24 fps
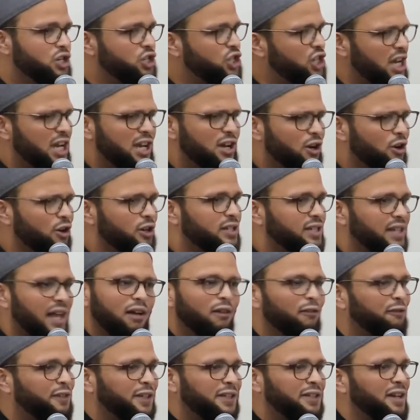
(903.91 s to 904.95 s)
She
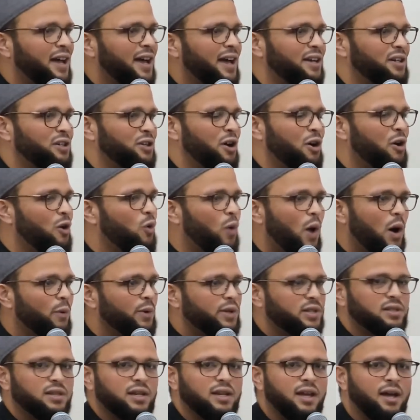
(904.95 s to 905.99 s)
herself did not know
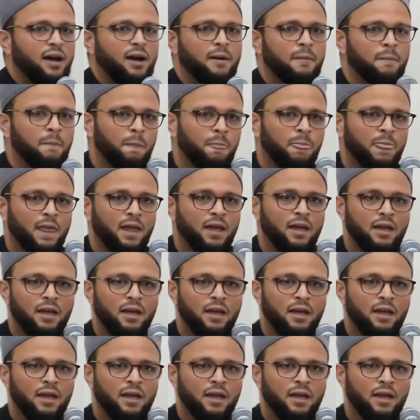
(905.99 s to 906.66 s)
what was to come,